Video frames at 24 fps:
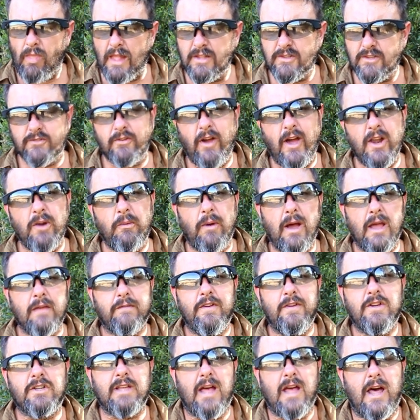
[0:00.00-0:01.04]
and straight away
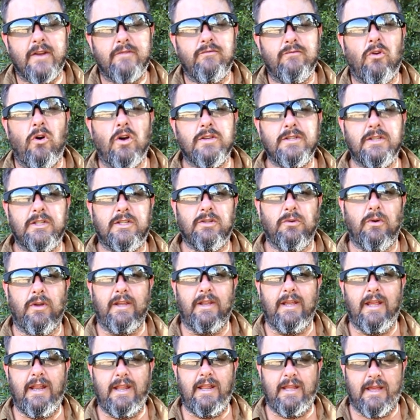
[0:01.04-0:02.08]
fish started rising to it
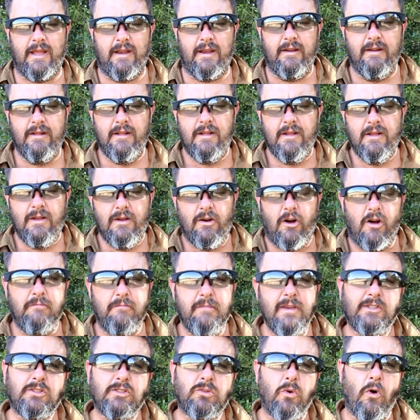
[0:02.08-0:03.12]
and hitting it. I
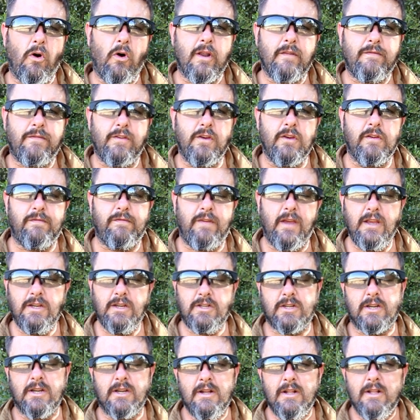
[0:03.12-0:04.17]
missed quite a few
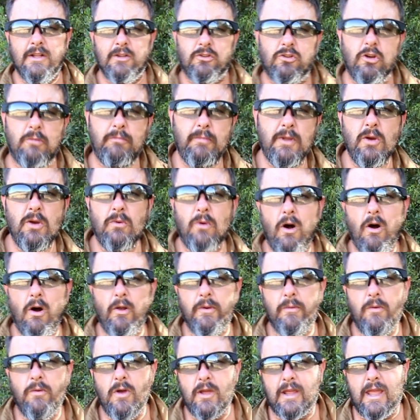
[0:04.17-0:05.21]
fish. Took me a while
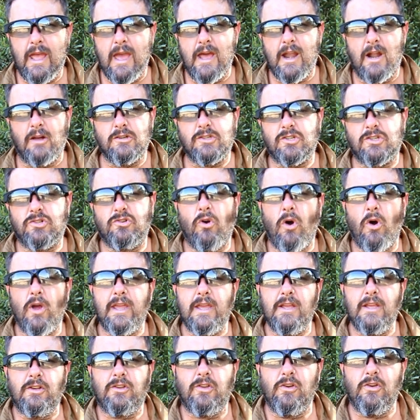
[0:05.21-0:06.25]
to work out I was
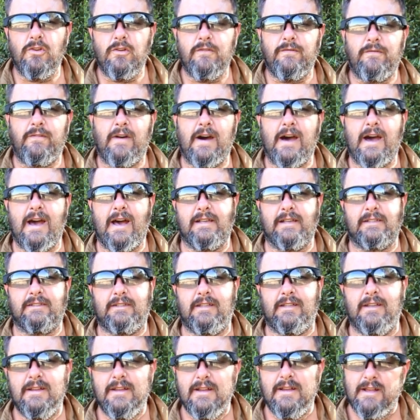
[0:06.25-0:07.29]
striking too
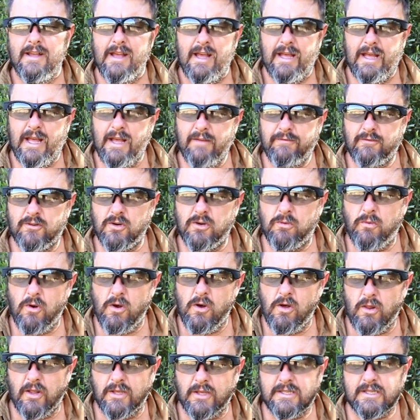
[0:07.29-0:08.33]
fast. After a
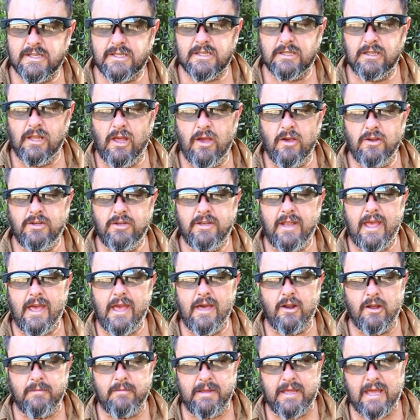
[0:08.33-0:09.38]
while I slowed
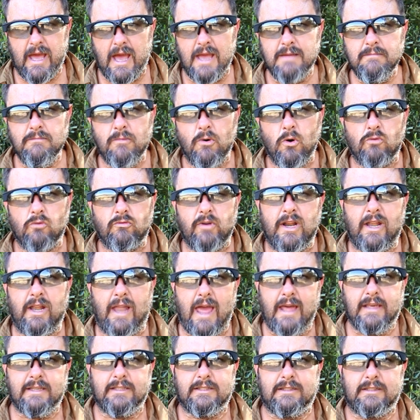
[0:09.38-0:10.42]
down, I became more
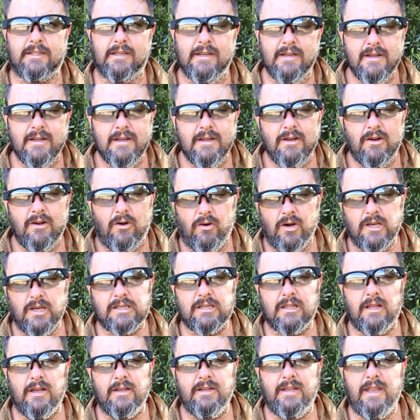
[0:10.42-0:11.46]
relaxed. I
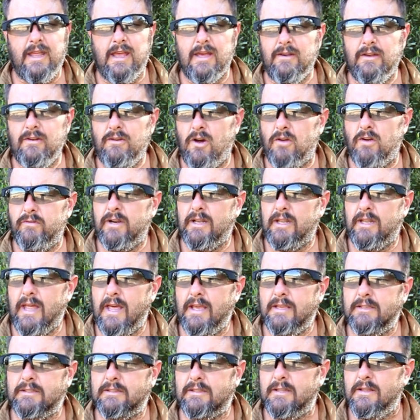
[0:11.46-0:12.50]
slowed down, I
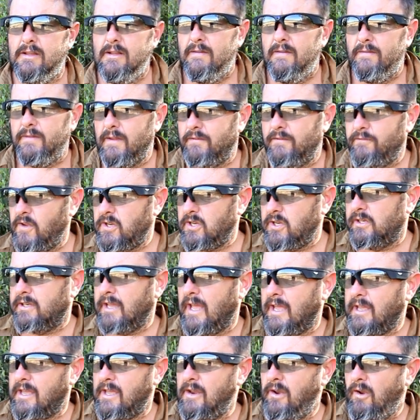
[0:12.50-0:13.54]
relaxed, the fish would
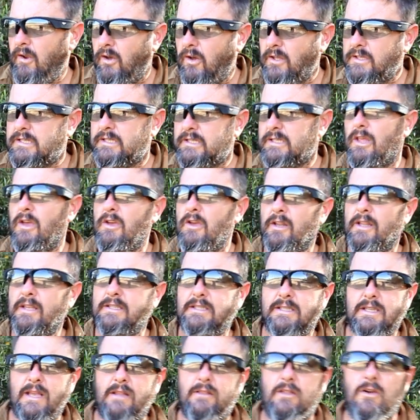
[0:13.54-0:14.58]
take it, I'd slowly
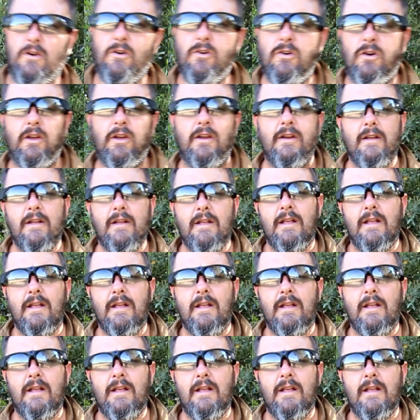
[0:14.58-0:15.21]
set the hook